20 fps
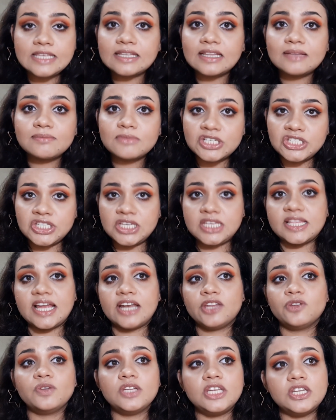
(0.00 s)
these are the
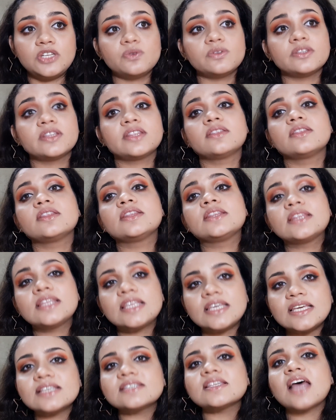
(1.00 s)
machines that you need to
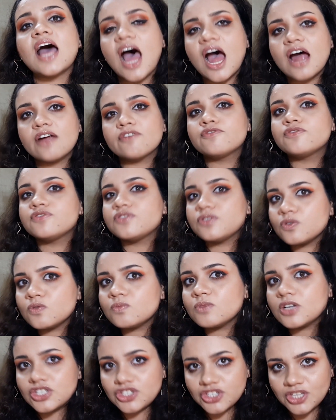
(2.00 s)
these are
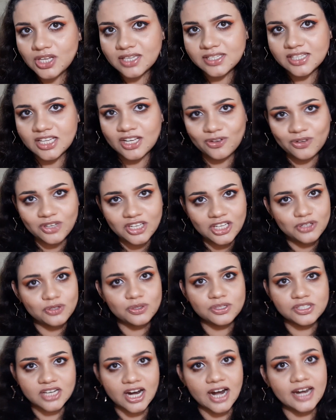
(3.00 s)
few machines that
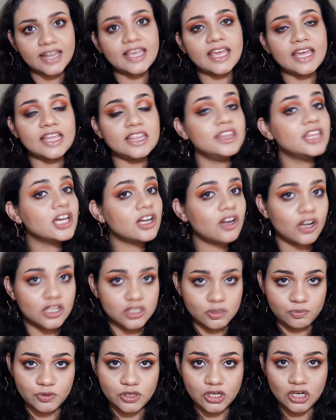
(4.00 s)
you need to study in
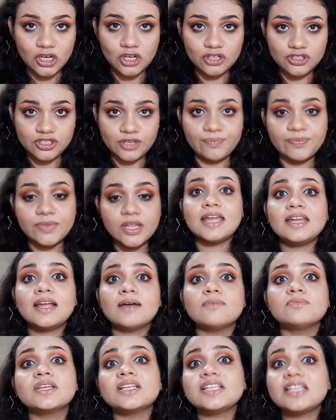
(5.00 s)
the cosmetology
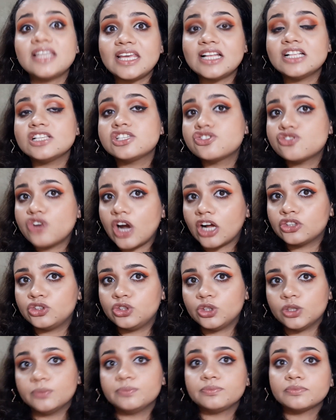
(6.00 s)
then come the nail
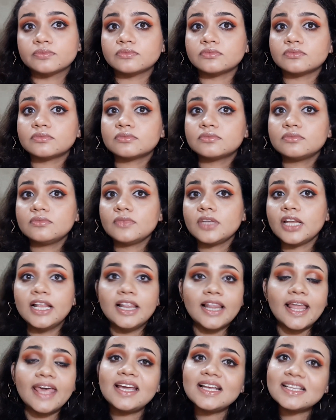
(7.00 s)
structure
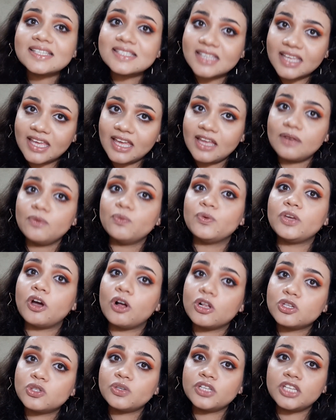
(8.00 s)
like our
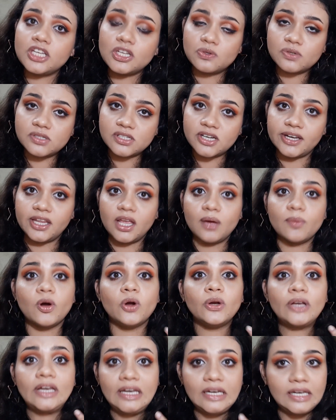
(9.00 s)
skin we also need to
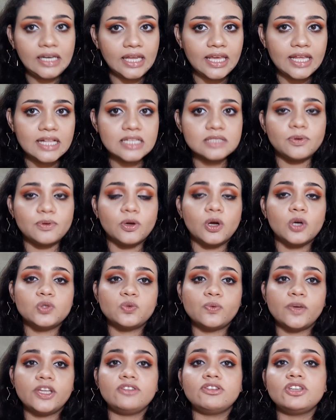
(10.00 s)
study about nails
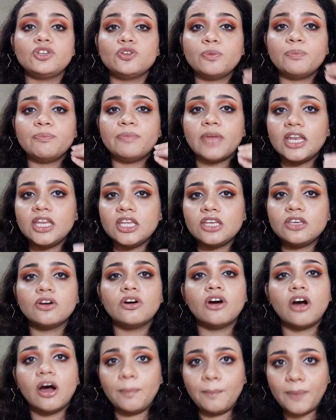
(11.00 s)
because when you do
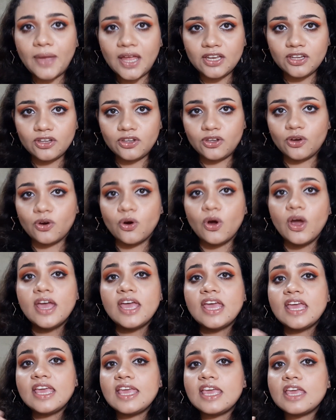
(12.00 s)
manicure or
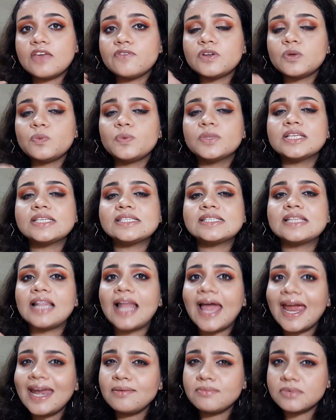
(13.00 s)
pedicure even with
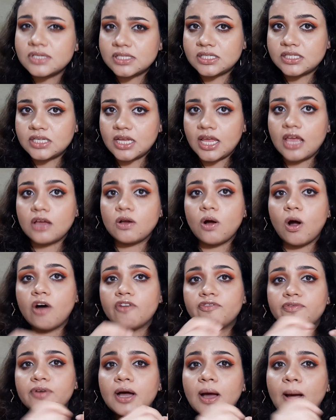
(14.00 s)
a slight
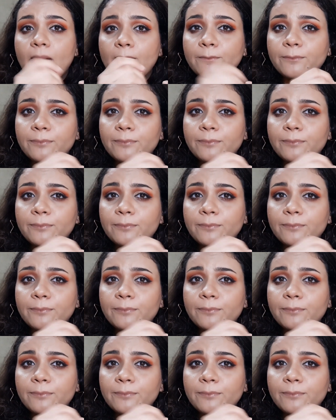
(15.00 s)
mistake of